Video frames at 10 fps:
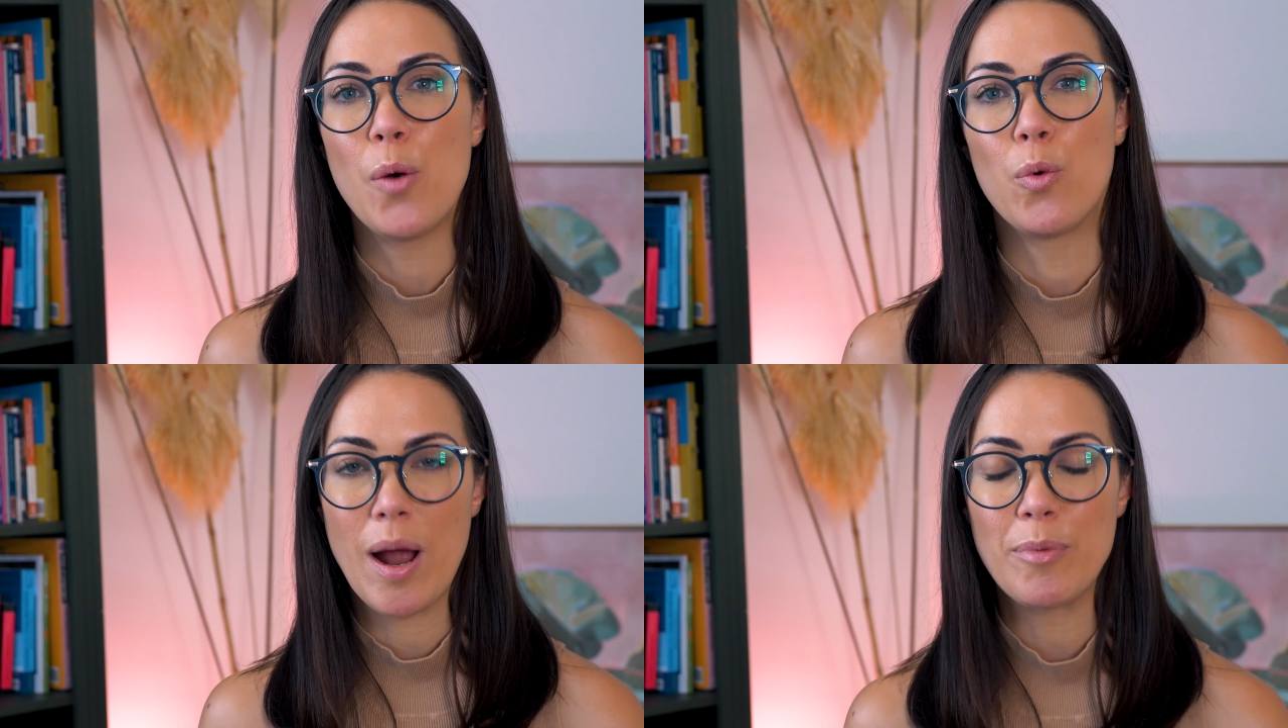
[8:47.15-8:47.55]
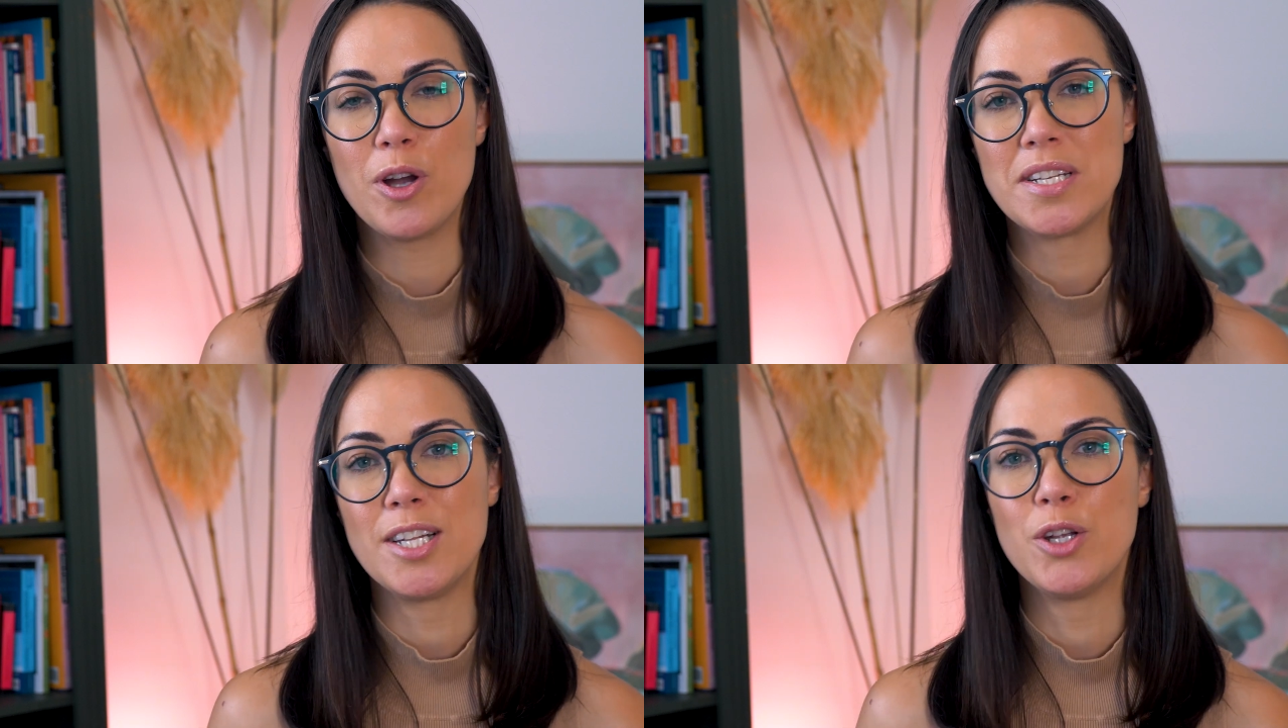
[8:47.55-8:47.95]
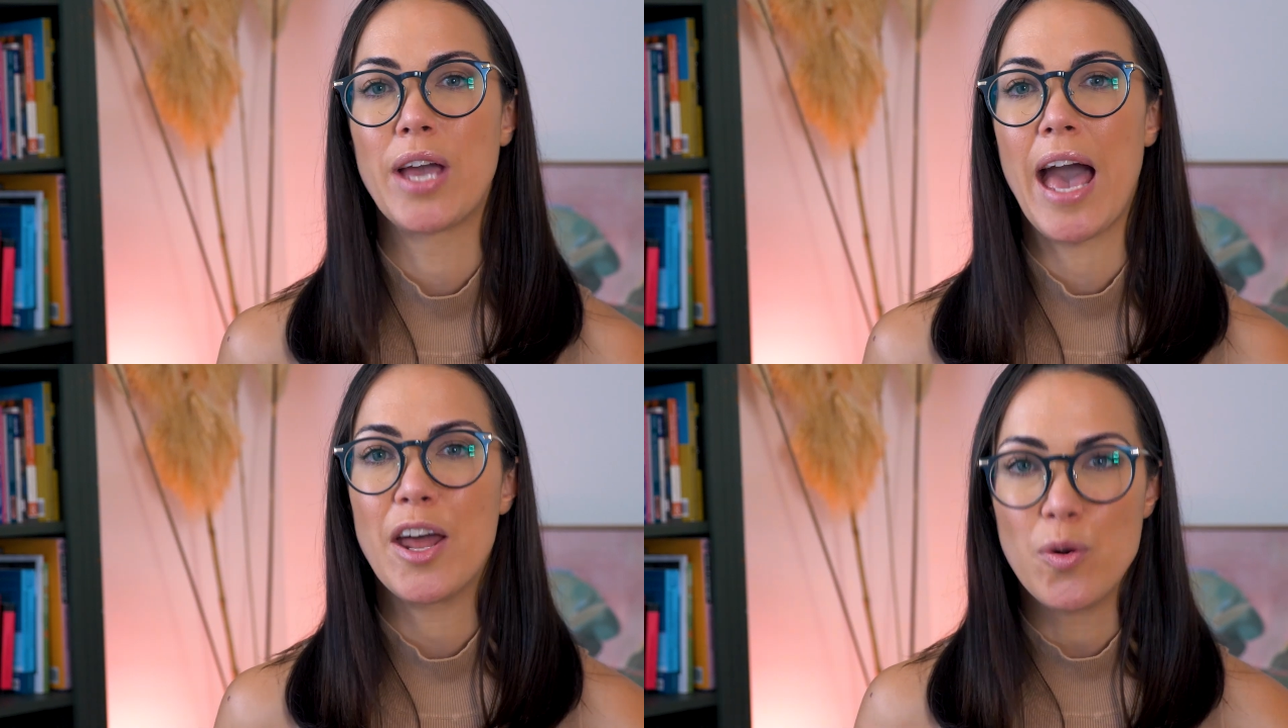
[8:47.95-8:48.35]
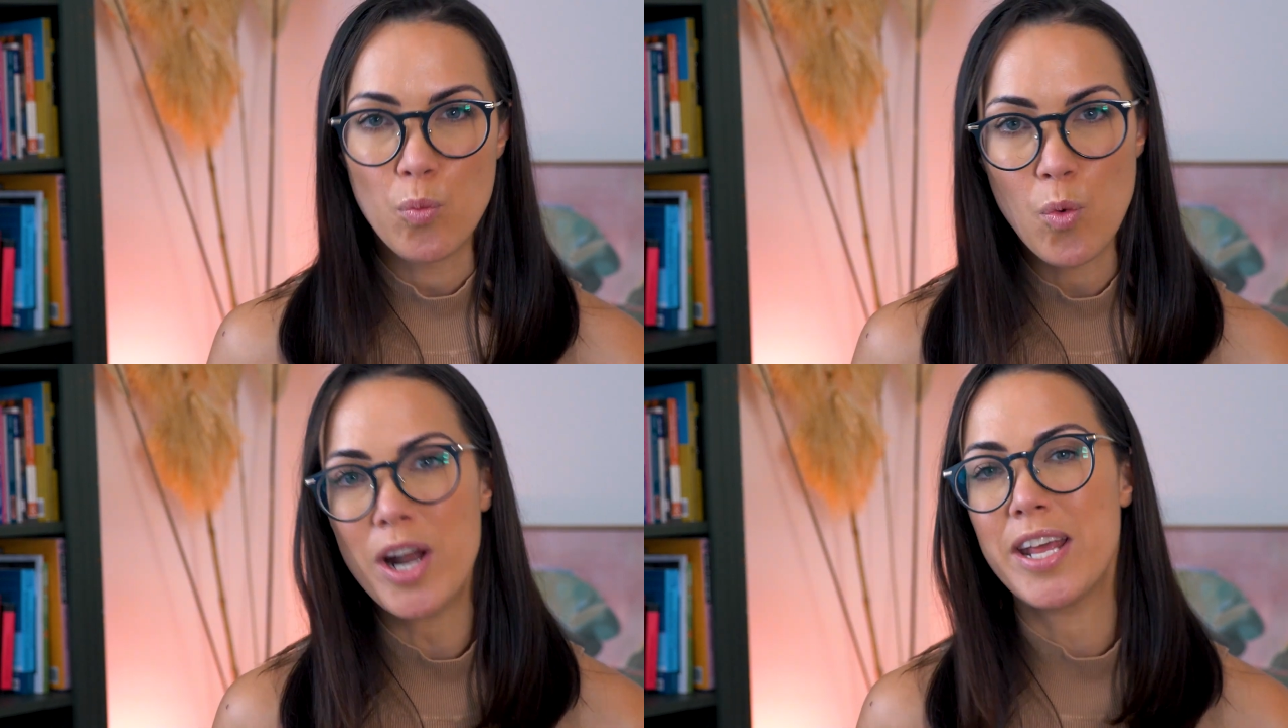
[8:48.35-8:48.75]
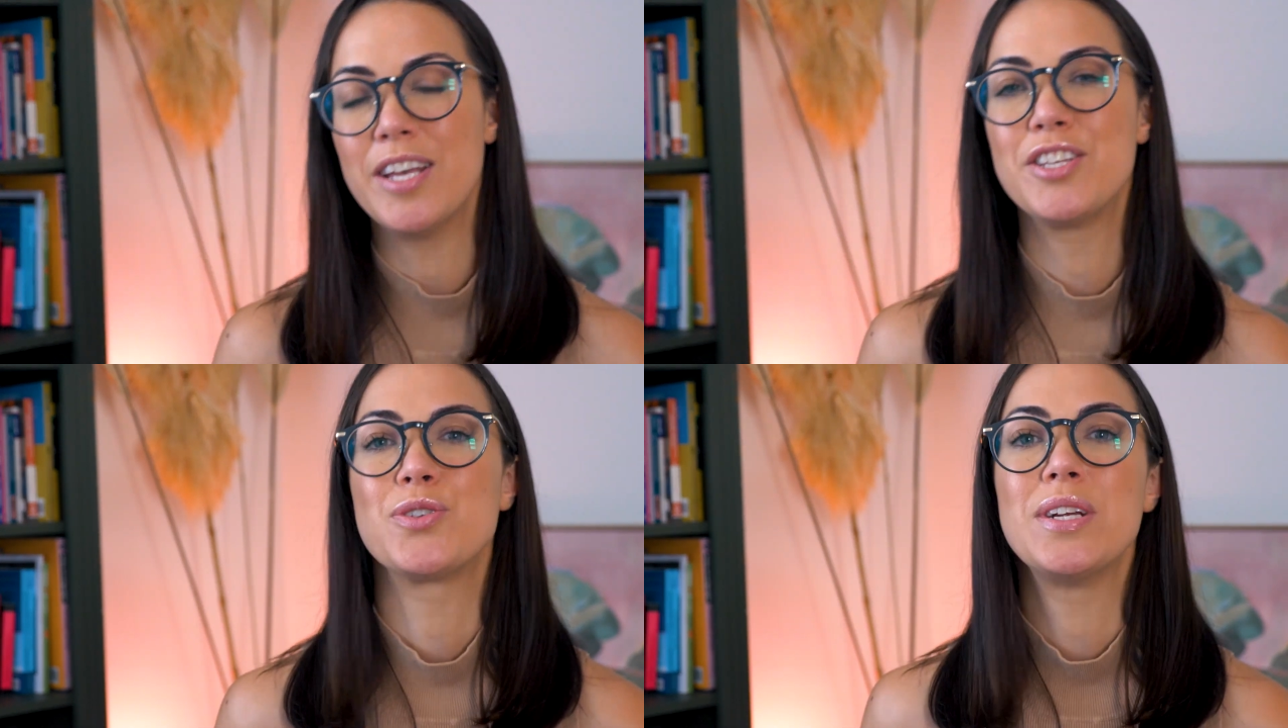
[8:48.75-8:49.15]
where I'm going to look at what
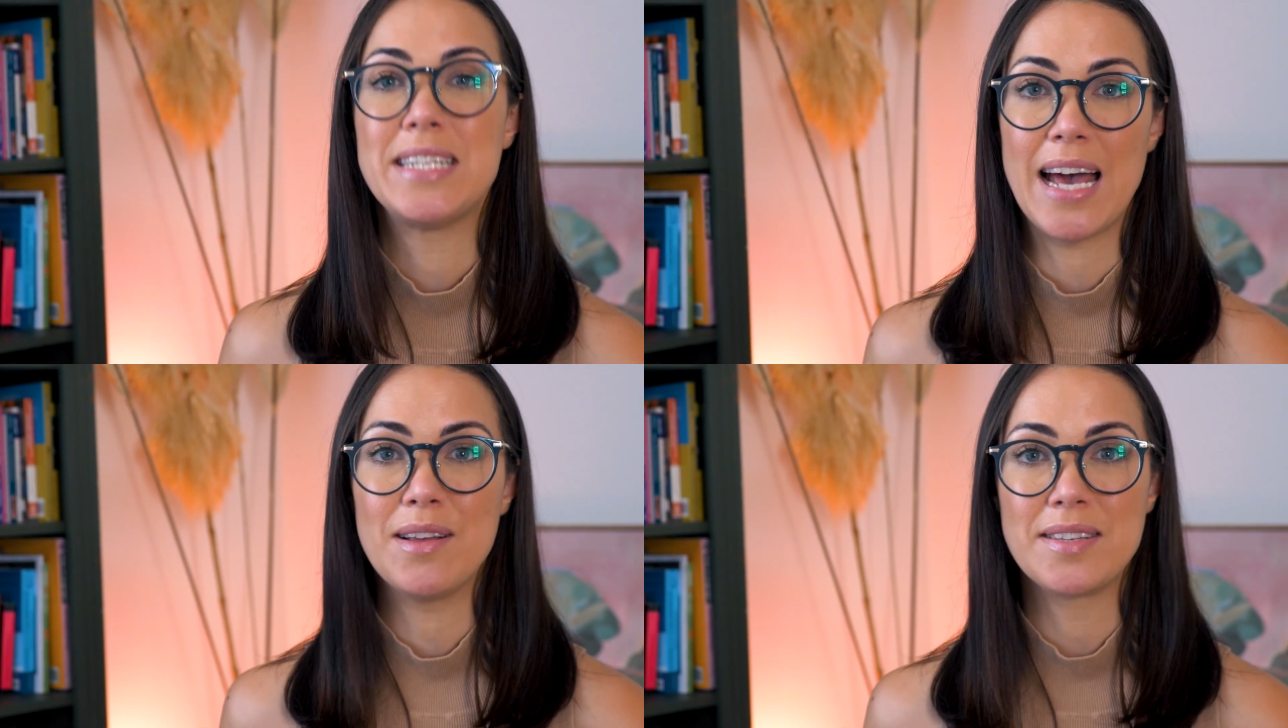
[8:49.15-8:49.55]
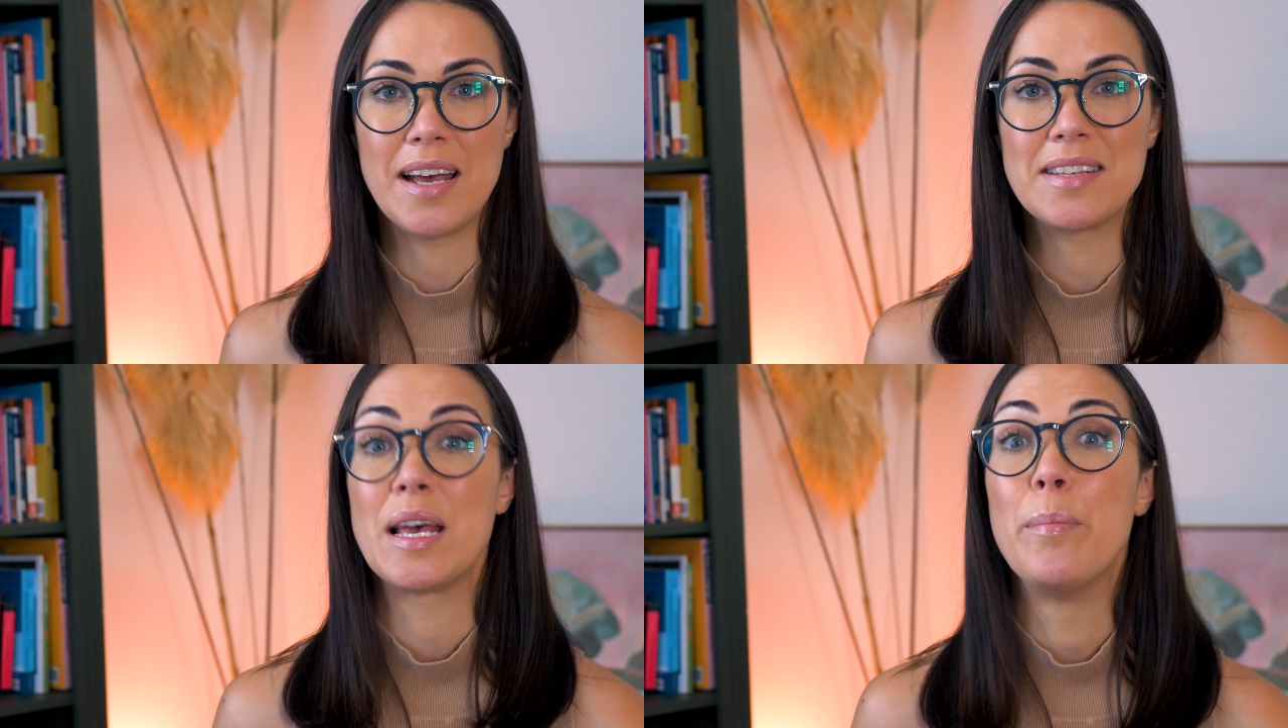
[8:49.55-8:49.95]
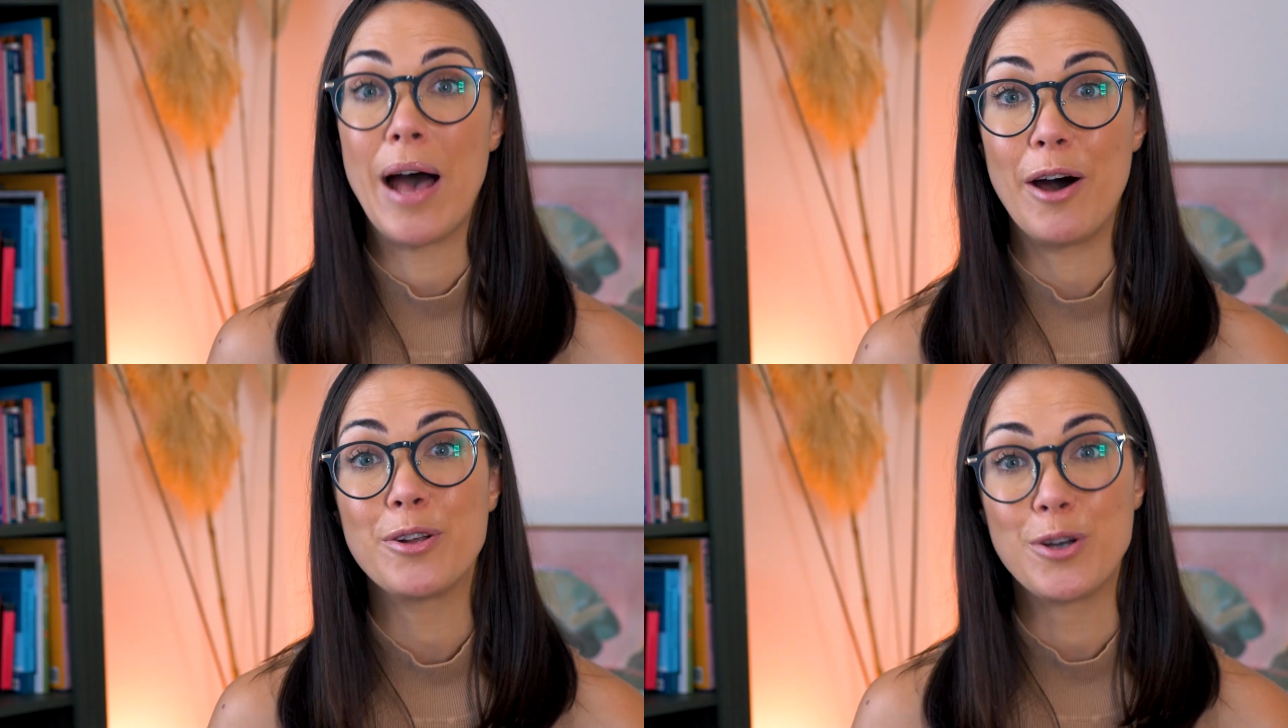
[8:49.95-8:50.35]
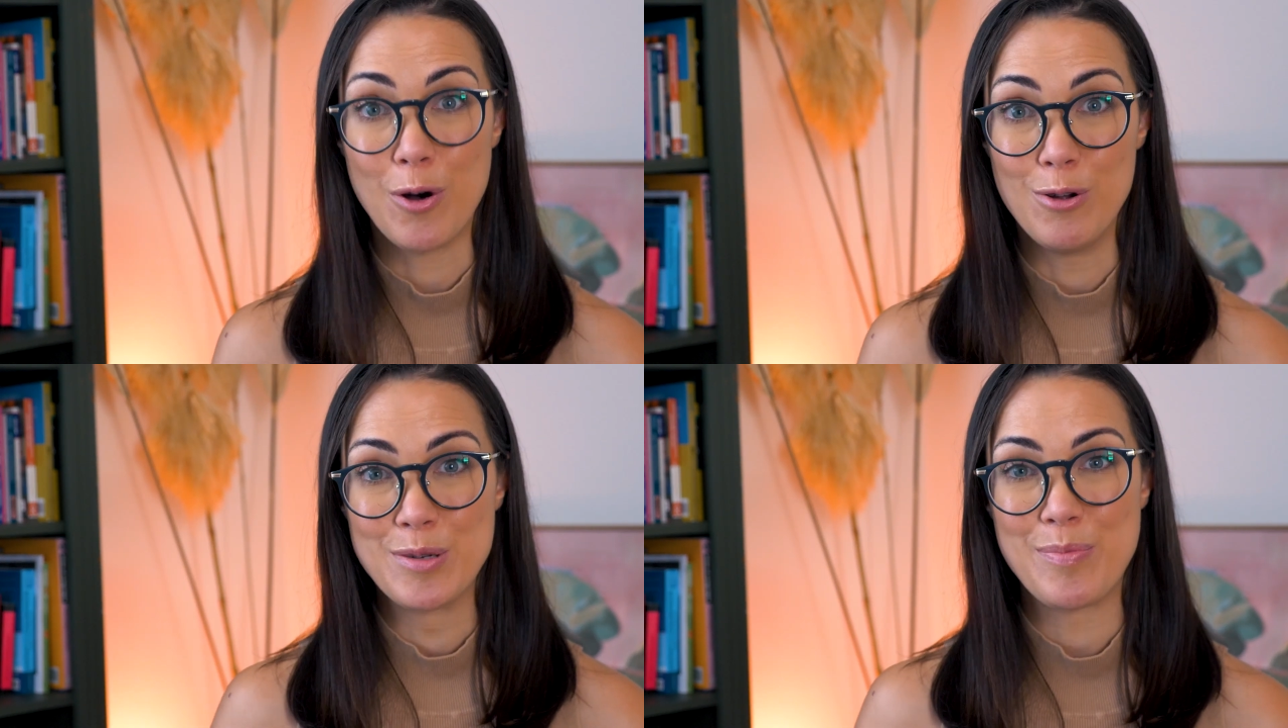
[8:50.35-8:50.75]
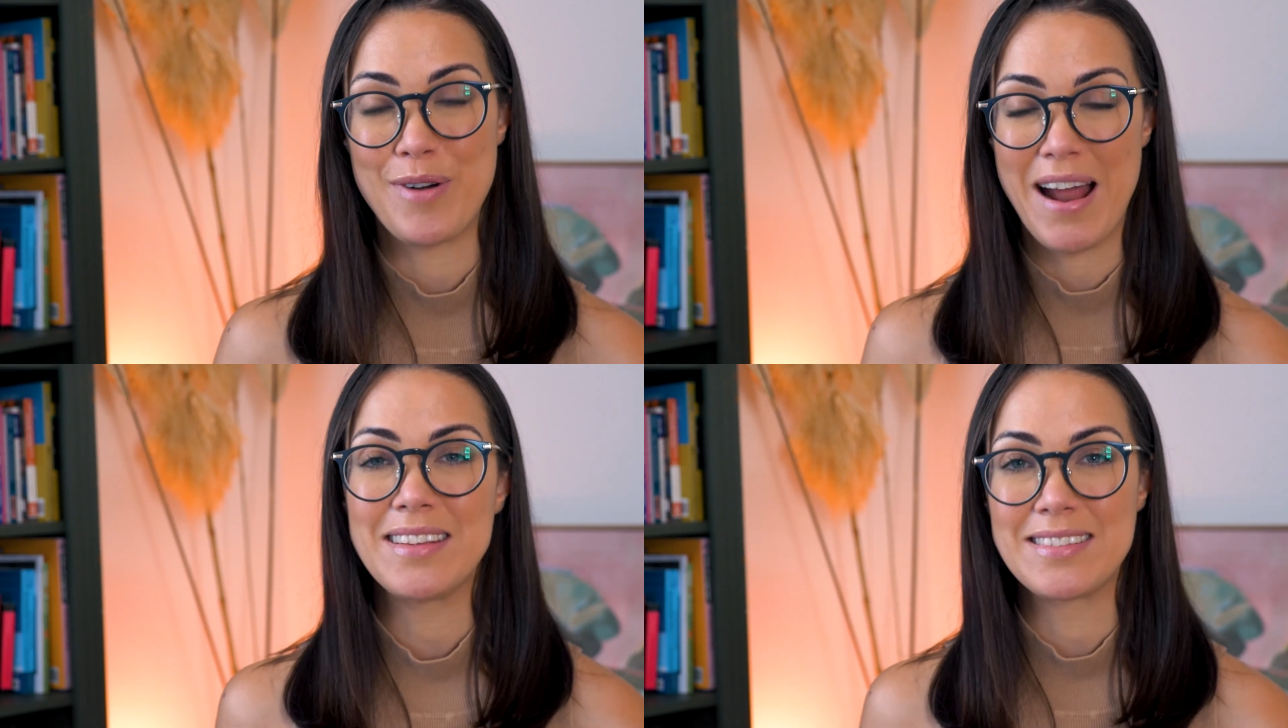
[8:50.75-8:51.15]
history tells us about gold
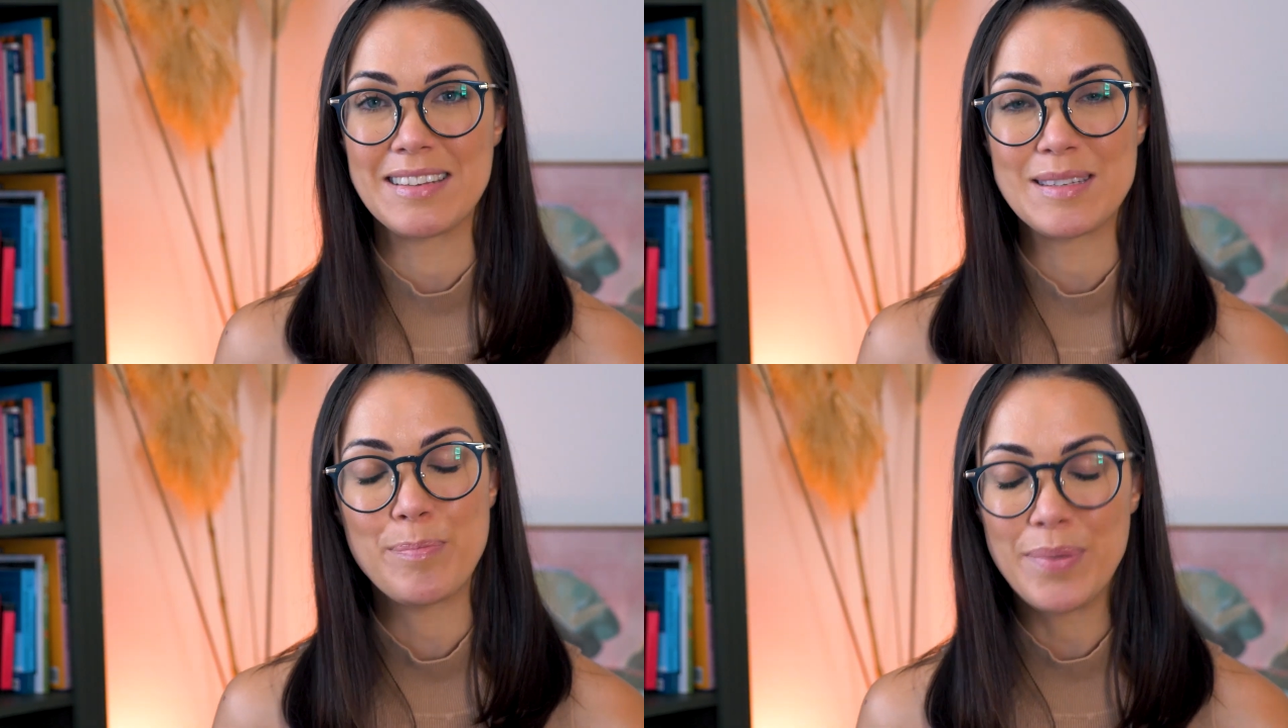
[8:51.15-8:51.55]
prices.